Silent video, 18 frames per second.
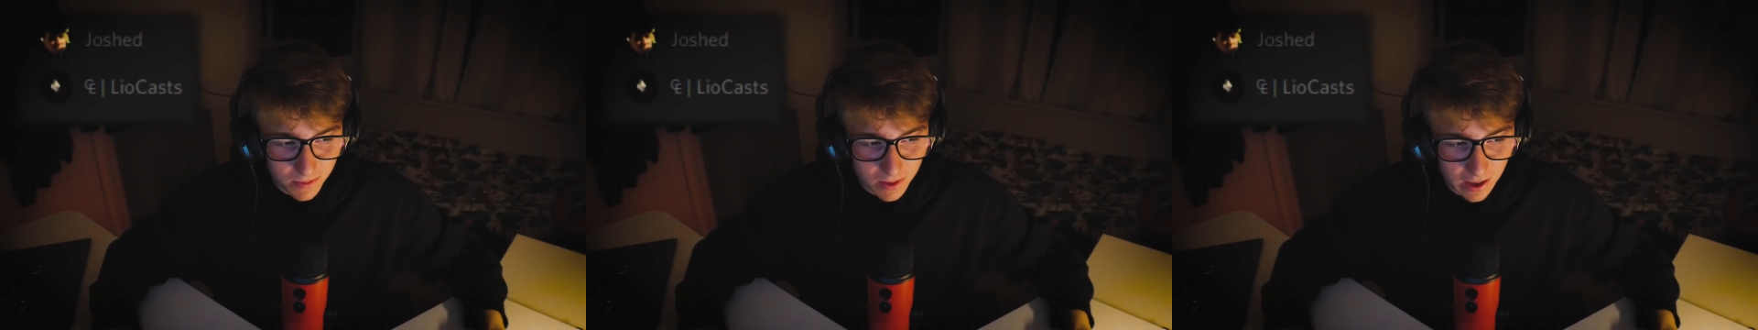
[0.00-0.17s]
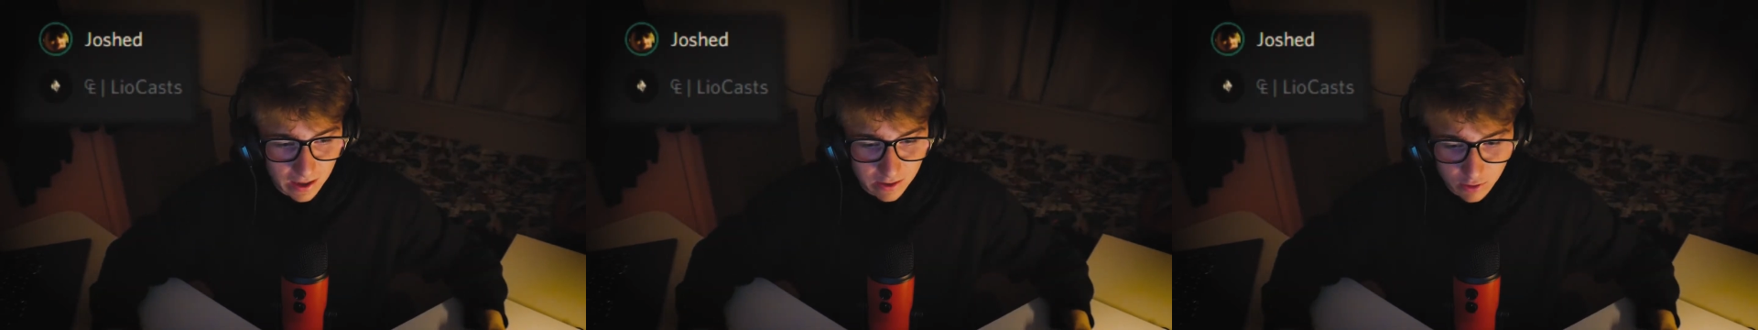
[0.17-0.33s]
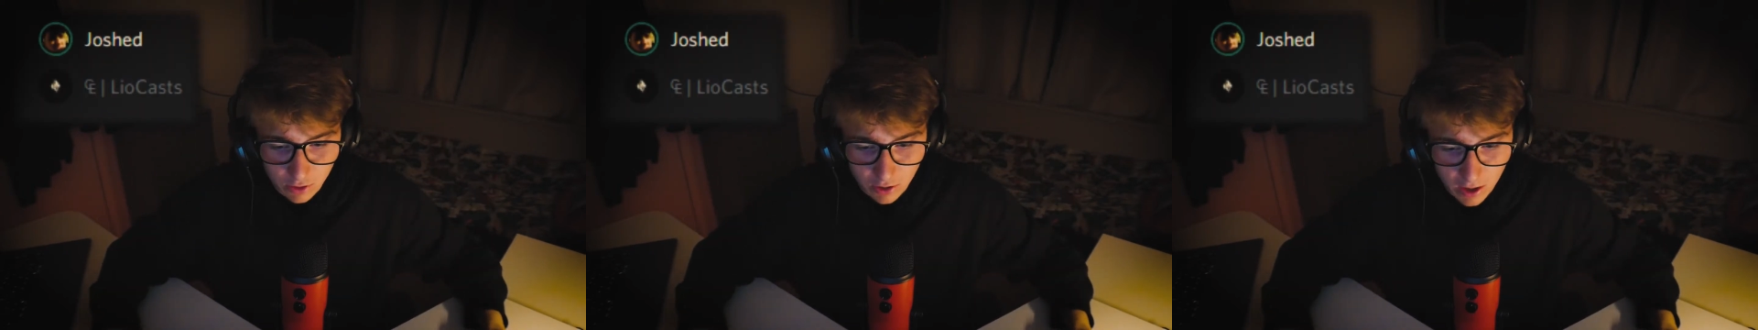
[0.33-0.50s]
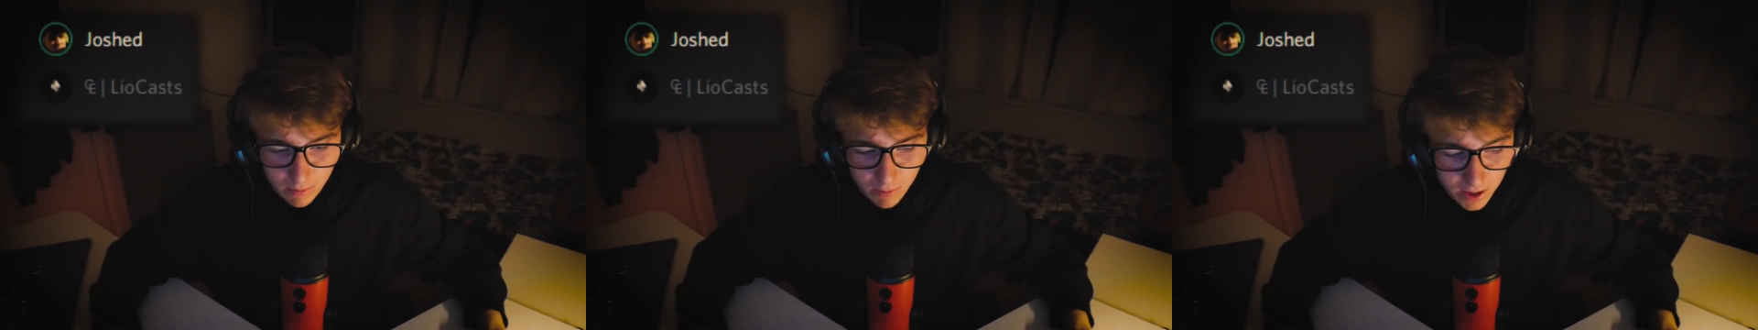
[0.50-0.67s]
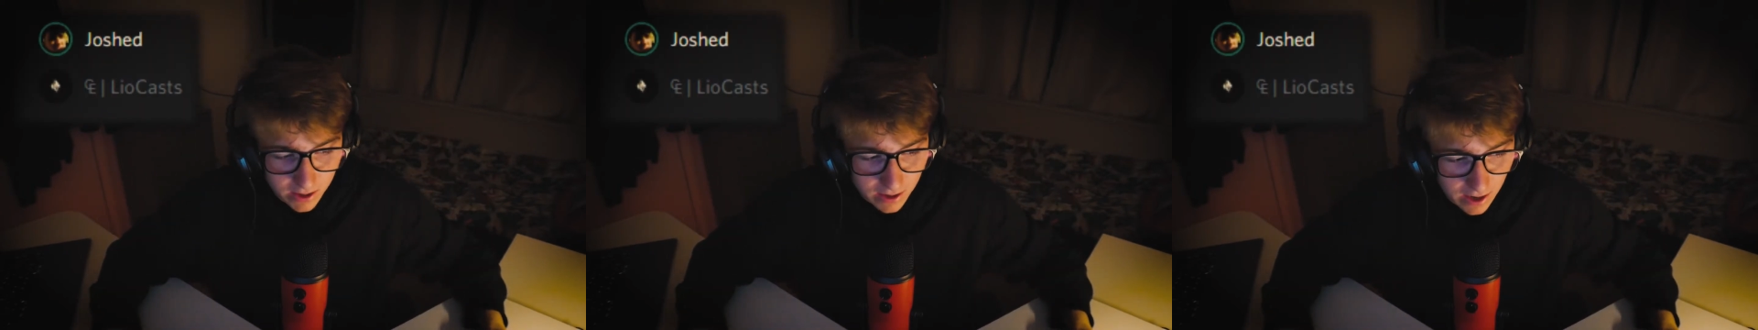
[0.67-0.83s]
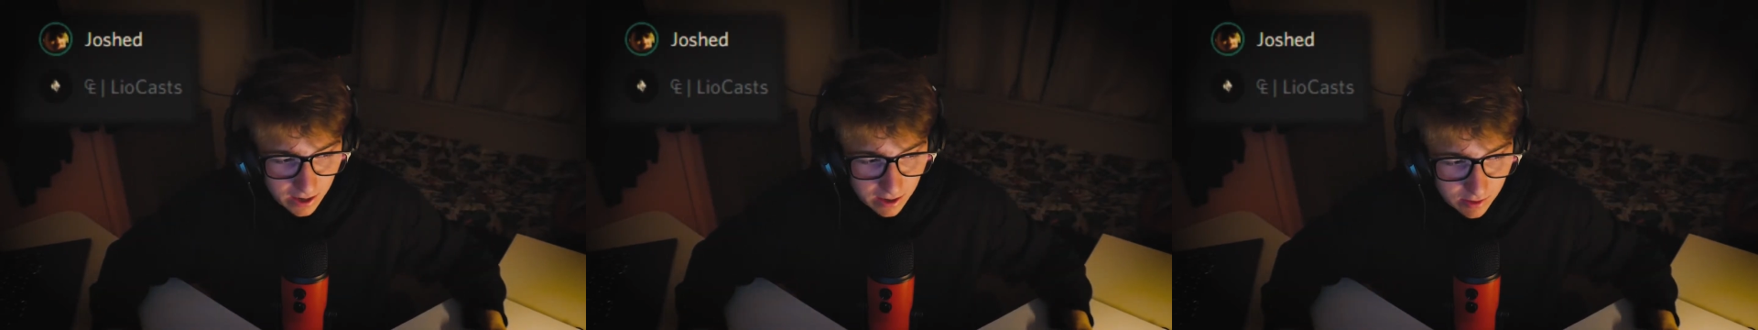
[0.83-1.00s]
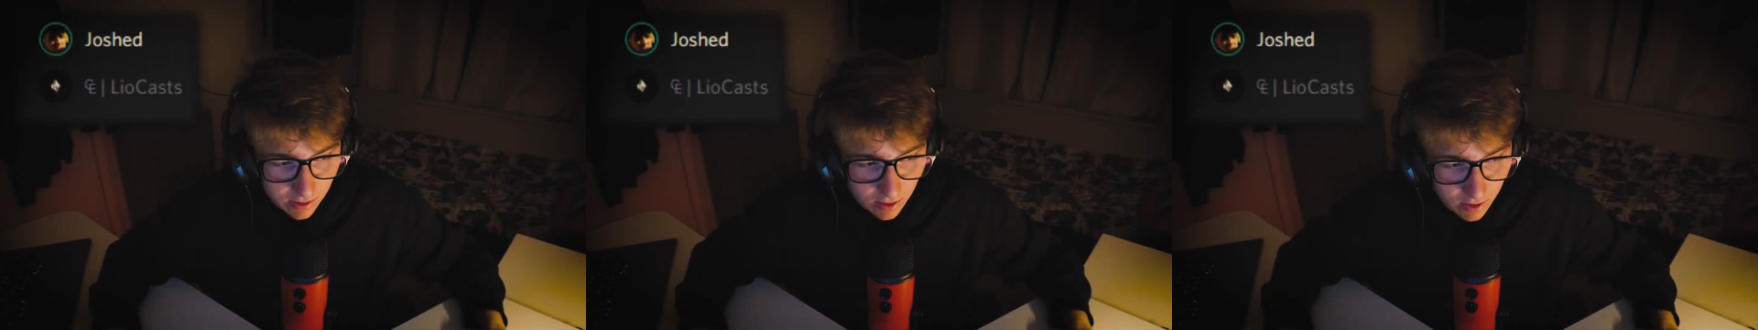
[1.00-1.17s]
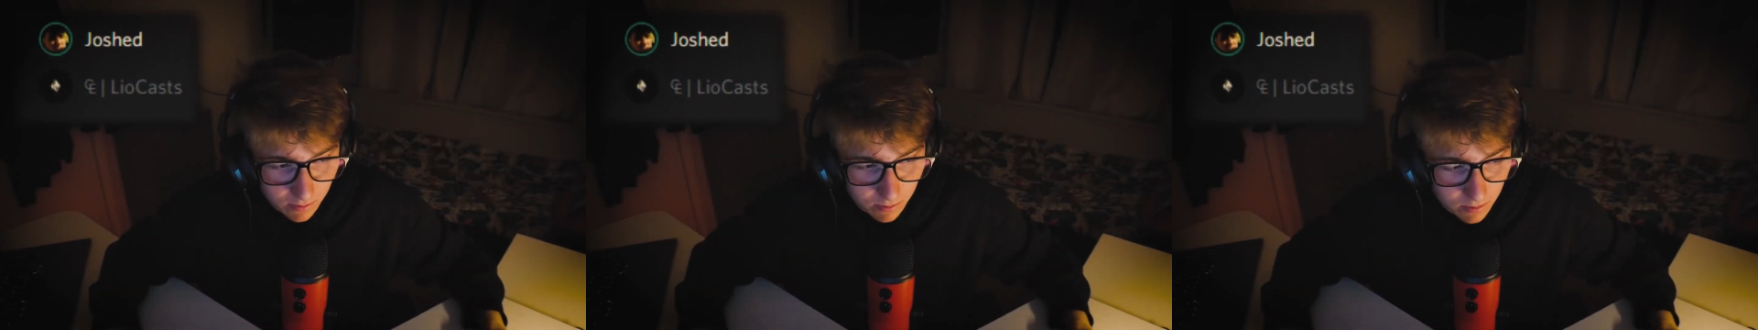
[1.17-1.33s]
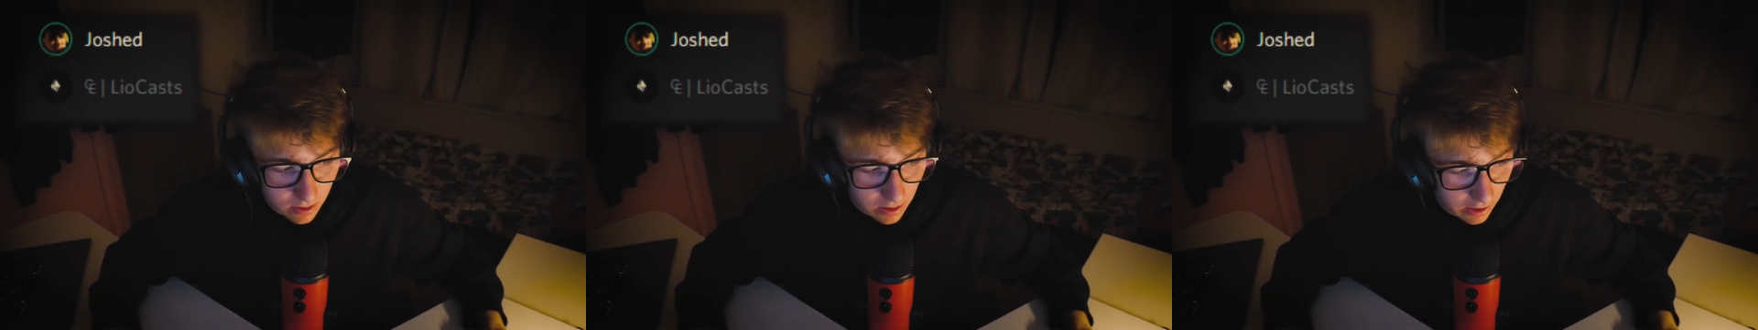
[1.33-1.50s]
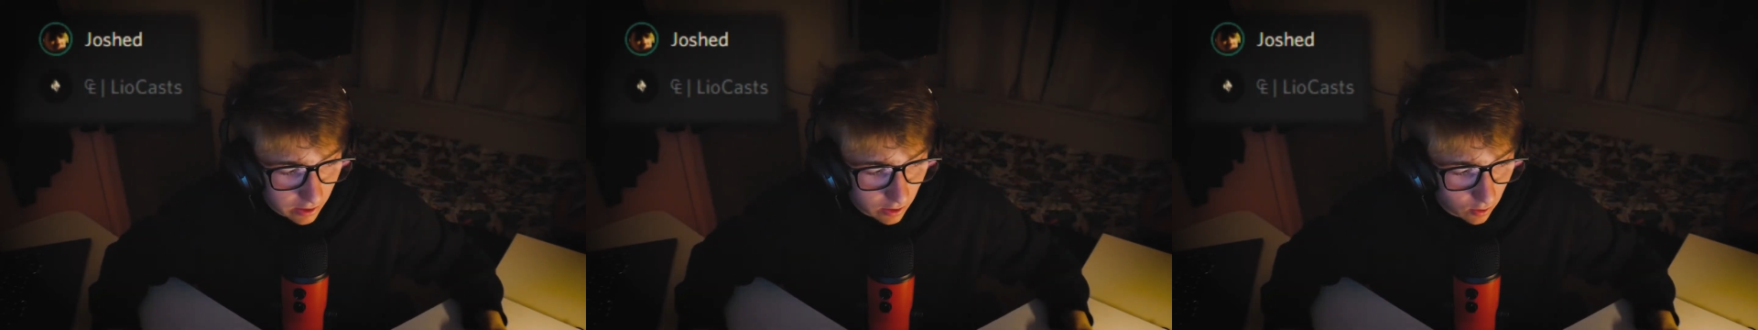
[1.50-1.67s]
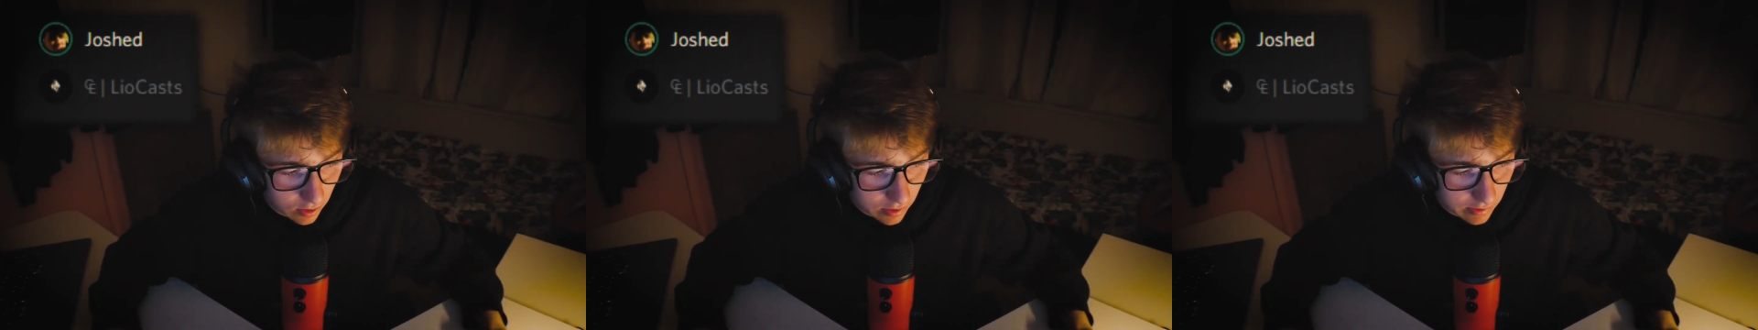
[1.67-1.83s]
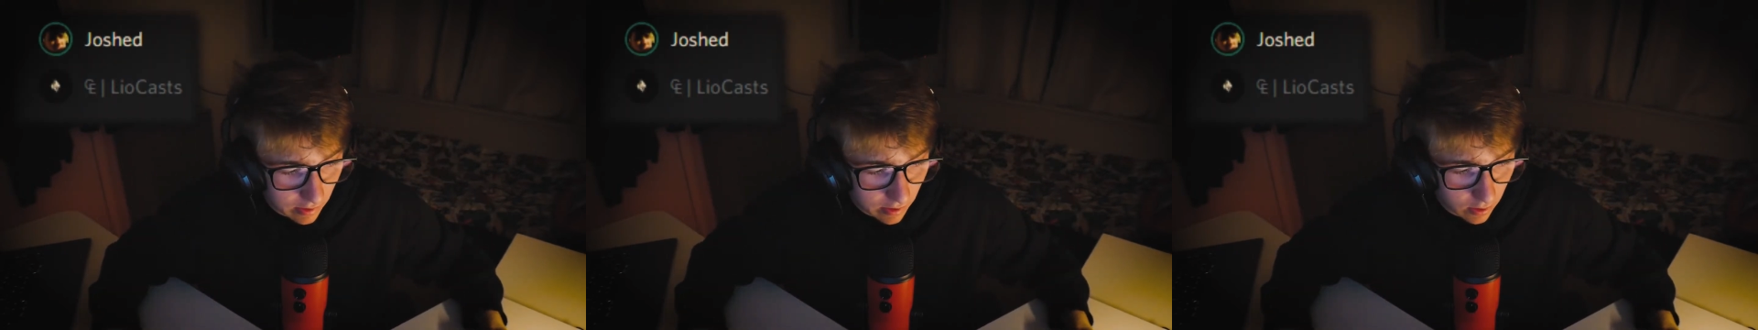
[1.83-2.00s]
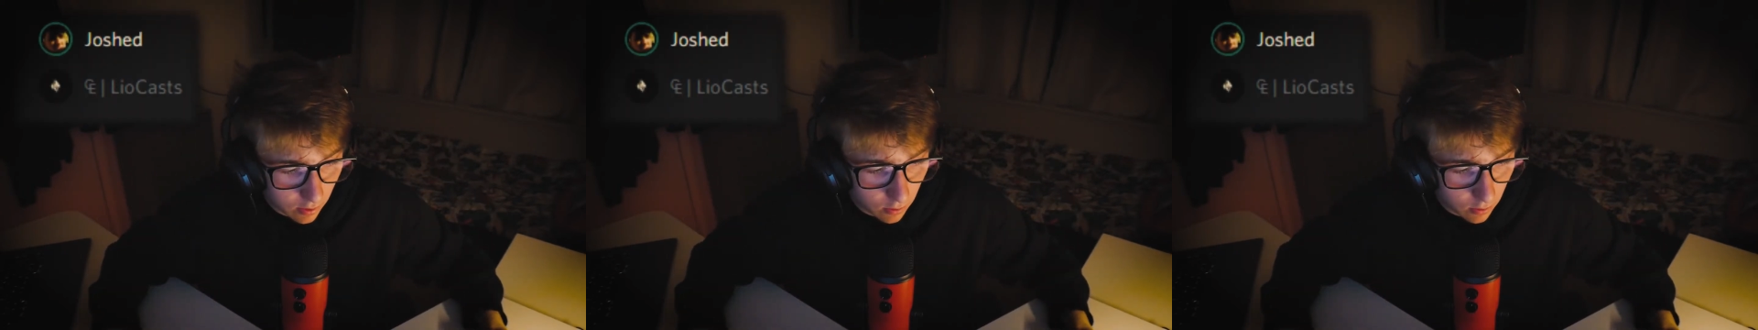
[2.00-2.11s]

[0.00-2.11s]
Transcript: It's okay, man. Anytime. Like honestly,